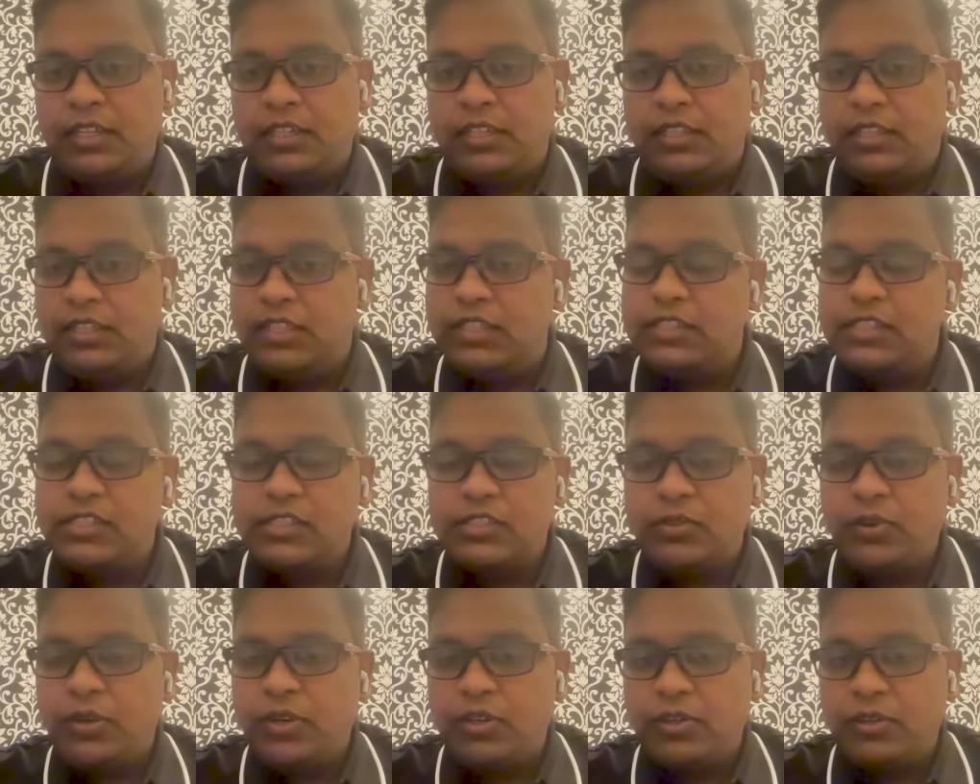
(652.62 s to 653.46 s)
this
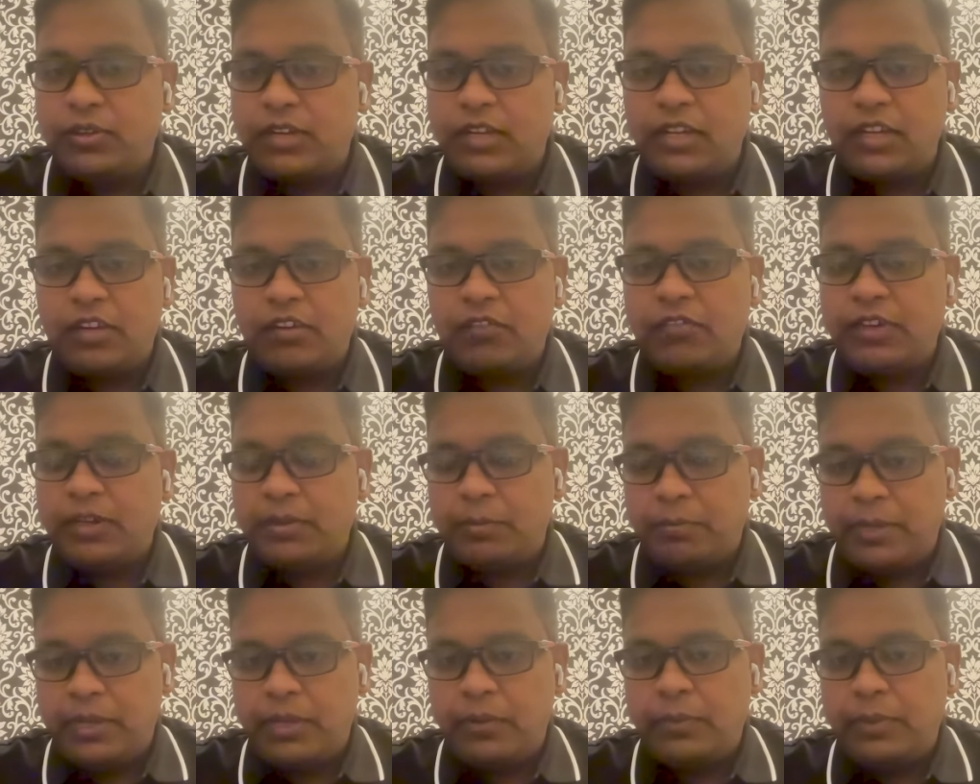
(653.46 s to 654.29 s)
is going to take off
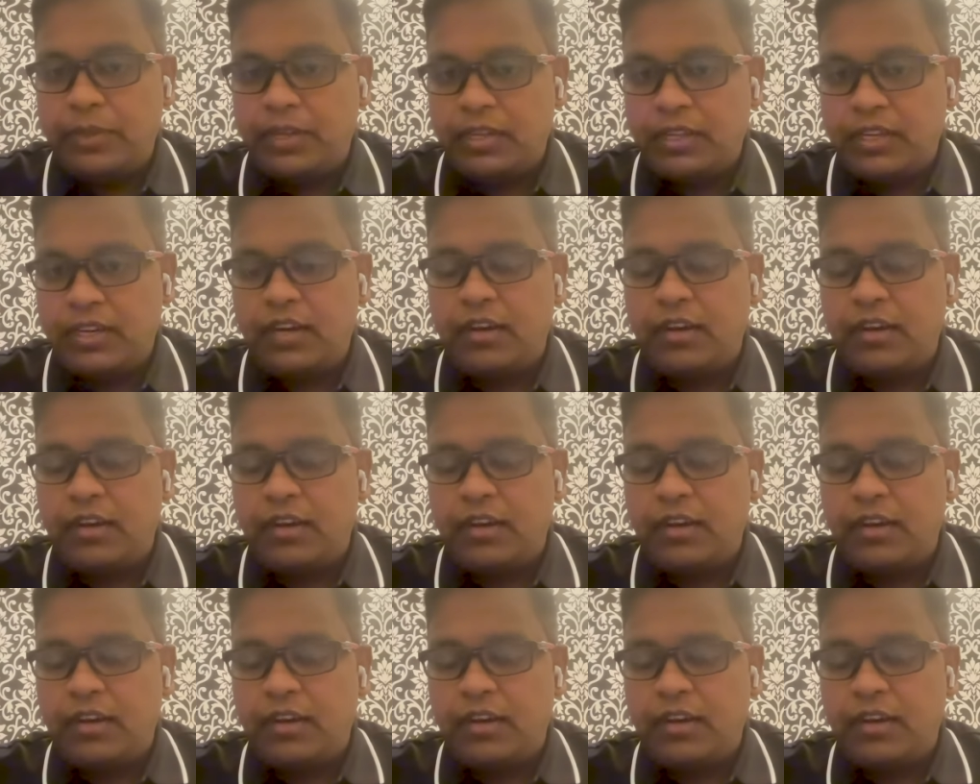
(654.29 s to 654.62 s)
in a big way.